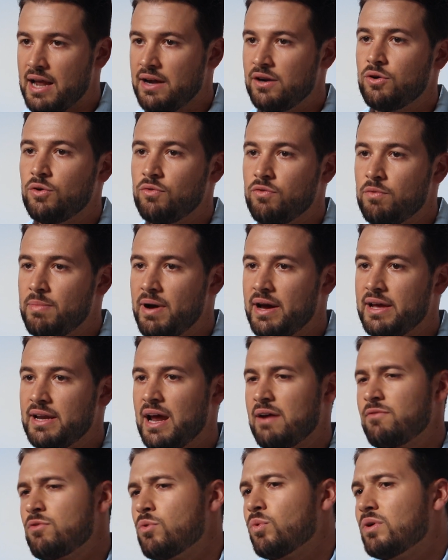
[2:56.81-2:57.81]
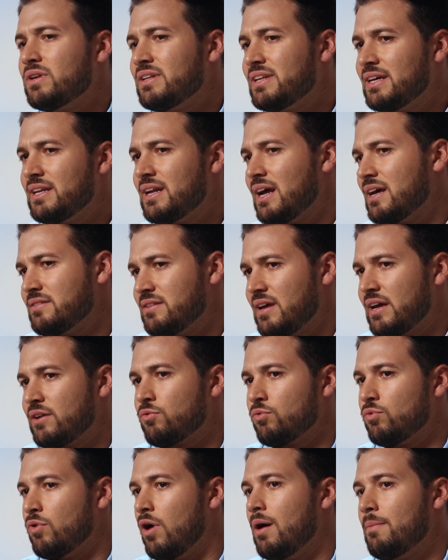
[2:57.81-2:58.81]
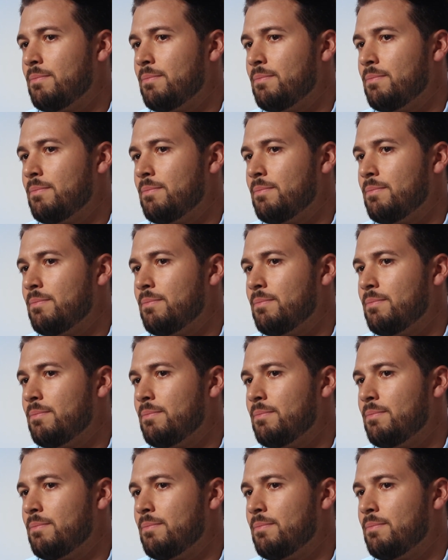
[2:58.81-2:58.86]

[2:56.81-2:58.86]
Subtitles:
an overbite. Everyone did as I grew